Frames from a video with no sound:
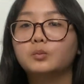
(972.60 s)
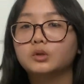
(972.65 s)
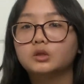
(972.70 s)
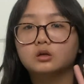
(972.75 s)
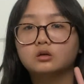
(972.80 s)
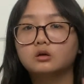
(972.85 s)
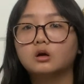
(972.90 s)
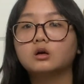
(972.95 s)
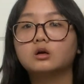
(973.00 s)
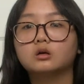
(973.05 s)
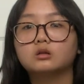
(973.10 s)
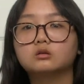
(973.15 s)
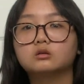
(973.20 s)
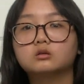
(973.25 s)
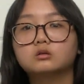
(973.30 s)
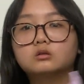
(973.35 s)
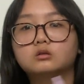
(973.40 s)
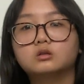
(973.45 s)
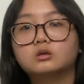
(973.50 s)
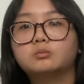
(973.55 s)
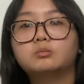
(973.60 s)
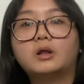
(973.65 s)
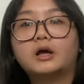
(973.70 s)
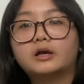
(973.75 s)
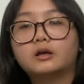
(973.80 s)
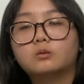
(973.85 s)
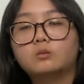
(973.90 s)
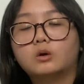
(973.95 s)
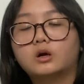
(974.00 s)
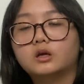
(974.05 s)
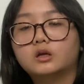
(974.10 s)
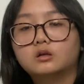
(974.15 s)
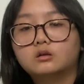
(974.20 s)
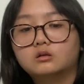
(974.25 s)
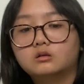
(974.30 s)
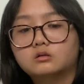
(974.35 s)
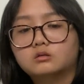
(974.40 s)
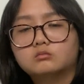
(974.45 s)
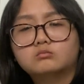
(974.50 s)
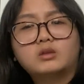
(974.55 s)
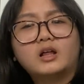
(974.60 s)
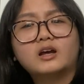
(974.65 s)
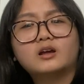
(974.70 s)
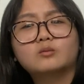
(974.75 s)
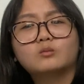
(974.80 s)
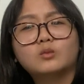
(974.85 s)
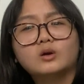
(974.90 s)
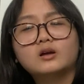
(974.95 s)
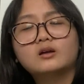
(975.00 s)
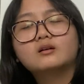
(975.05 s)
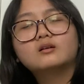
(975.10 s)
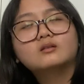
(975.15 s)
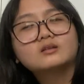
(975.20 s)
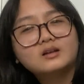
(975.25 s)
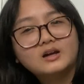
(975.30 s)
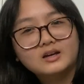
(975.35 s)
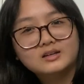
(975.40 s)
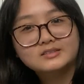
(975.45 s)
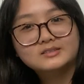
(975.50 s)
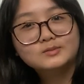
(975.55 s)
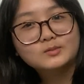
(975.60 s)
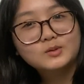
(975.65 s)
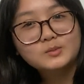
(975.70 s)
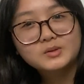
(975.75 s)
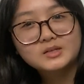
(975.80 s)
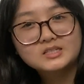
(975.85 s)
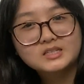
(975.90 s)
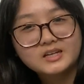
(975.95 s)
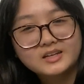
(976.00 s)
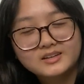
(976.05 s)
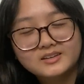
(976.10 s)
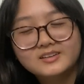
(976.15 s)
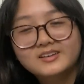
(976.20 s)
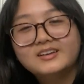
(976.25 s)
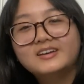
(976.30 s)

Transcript: not colored. They're black and white. Guys, what am I saying?